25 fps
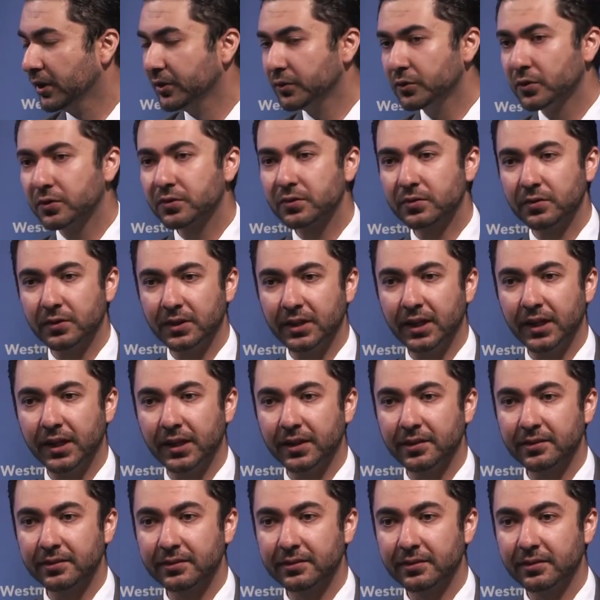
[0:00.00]

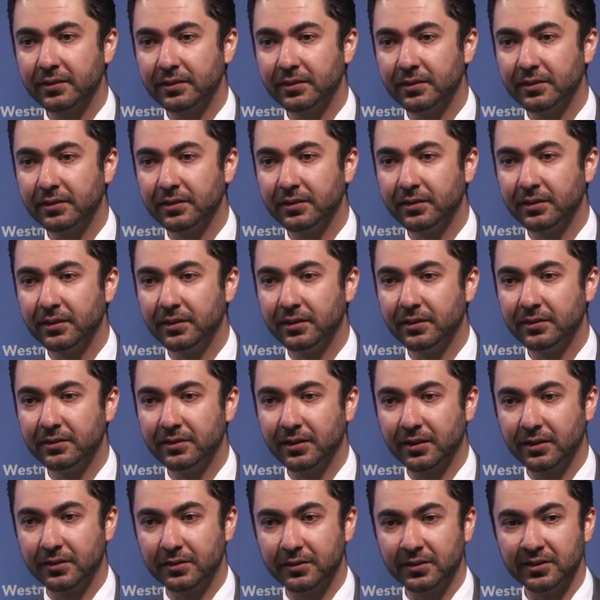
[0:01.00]
neutralize
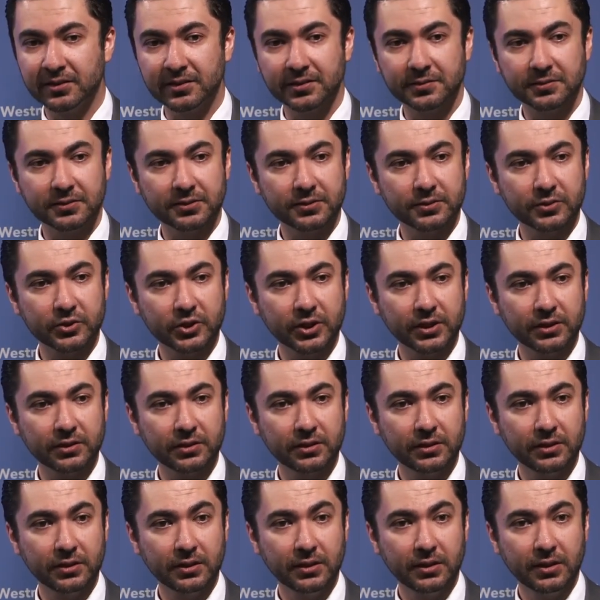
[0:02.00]
the Green Revolution.
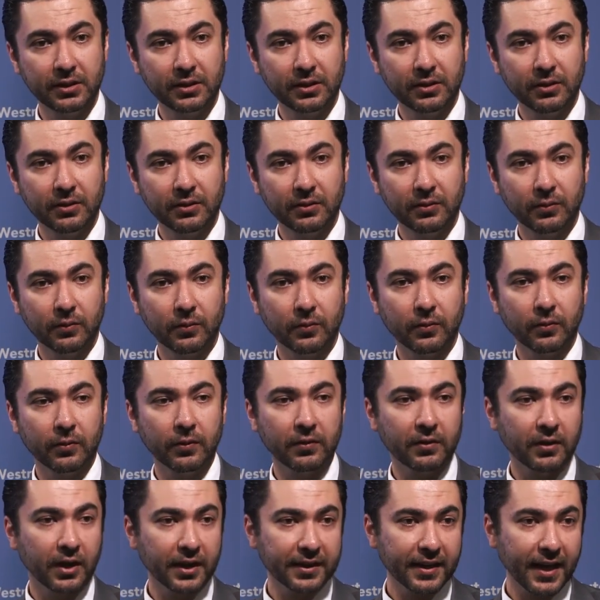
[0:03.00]

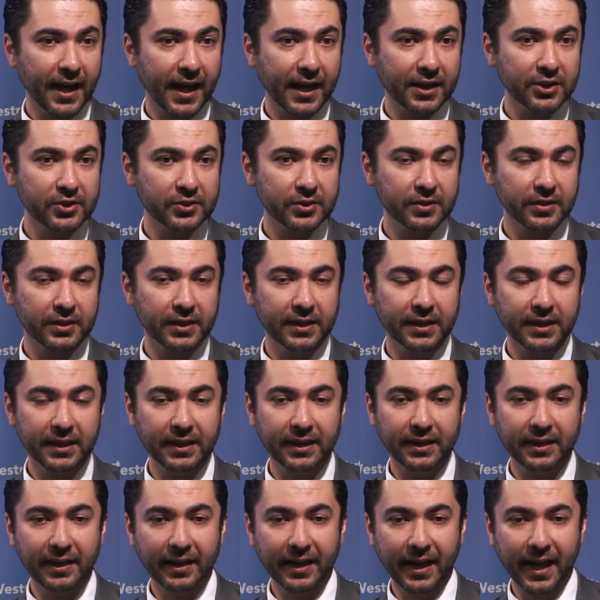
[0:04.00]
What
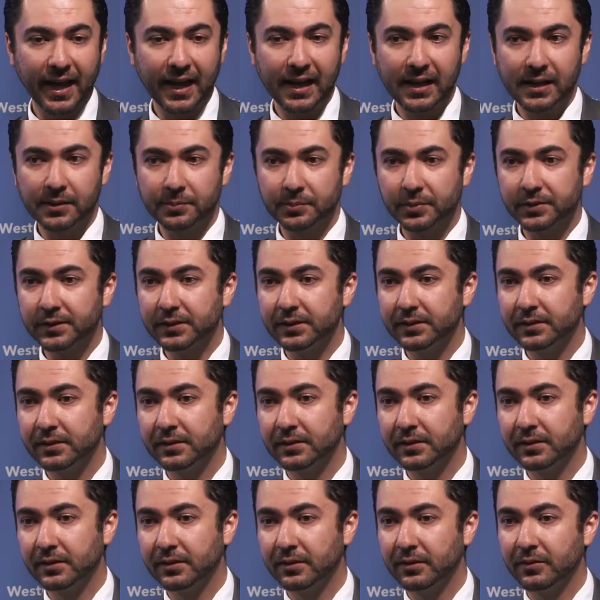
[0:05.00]
actually helped
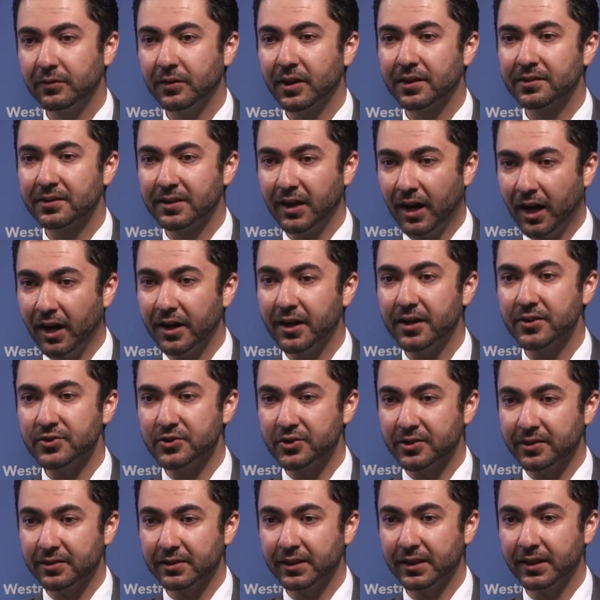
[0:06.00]
was the
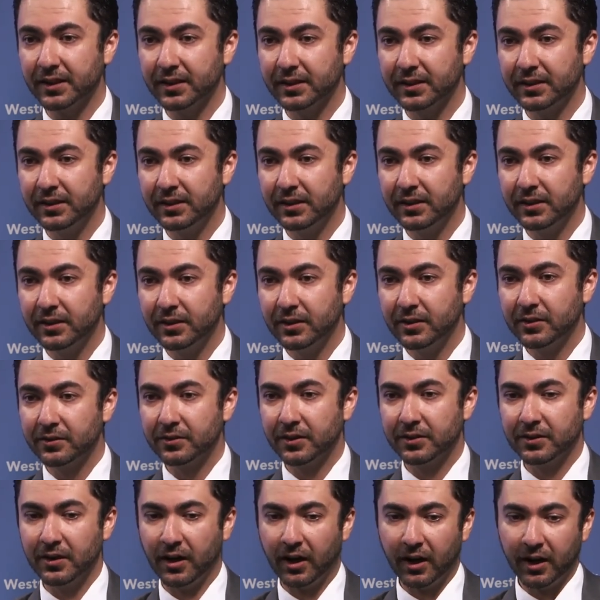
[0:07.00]
IRGC.
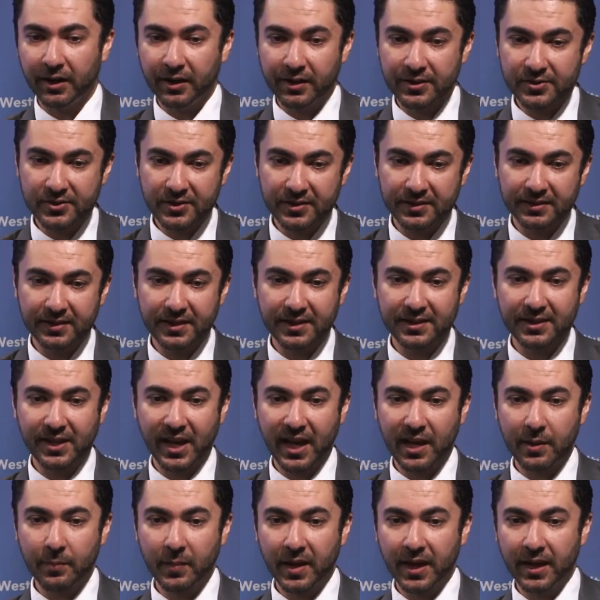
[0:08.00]
So the IRGC
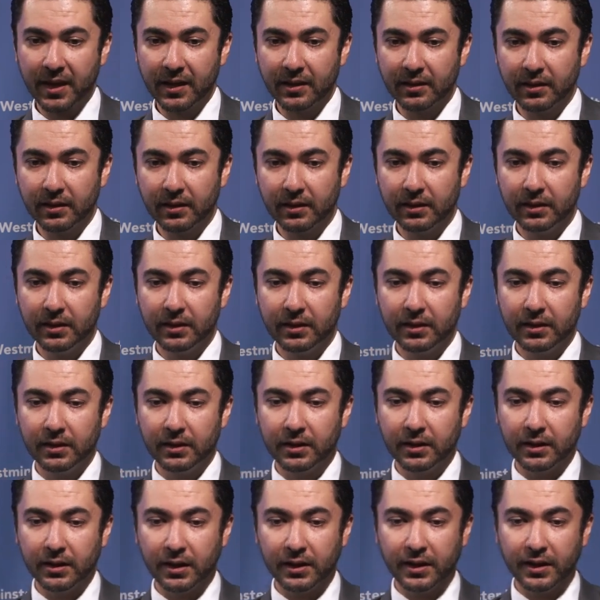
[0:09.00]
came in
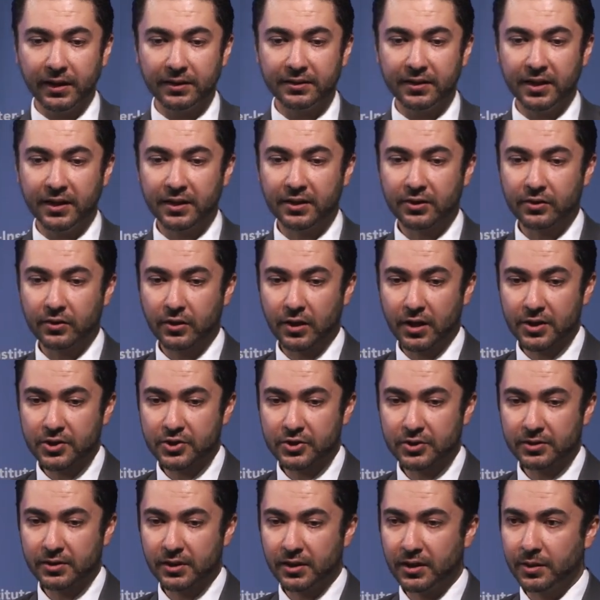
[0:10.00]
They
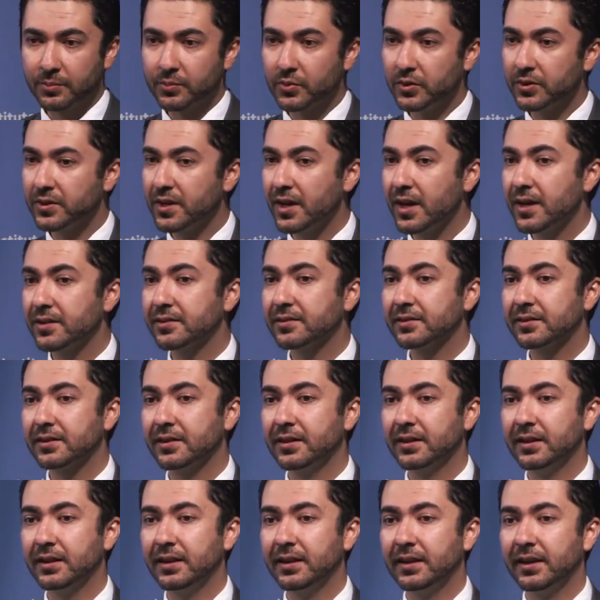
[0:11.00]
crushed the protest,
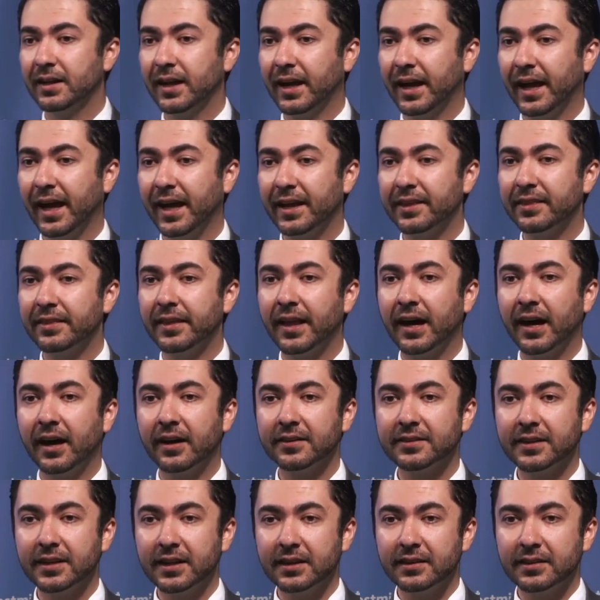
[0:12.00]
and
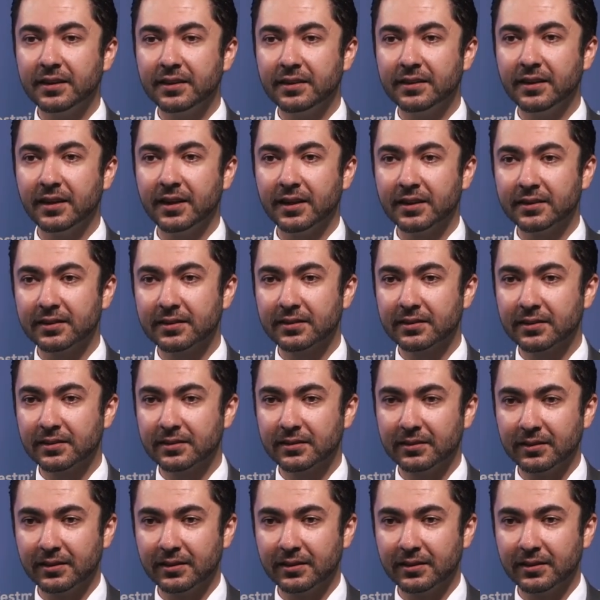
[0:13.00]
now they needed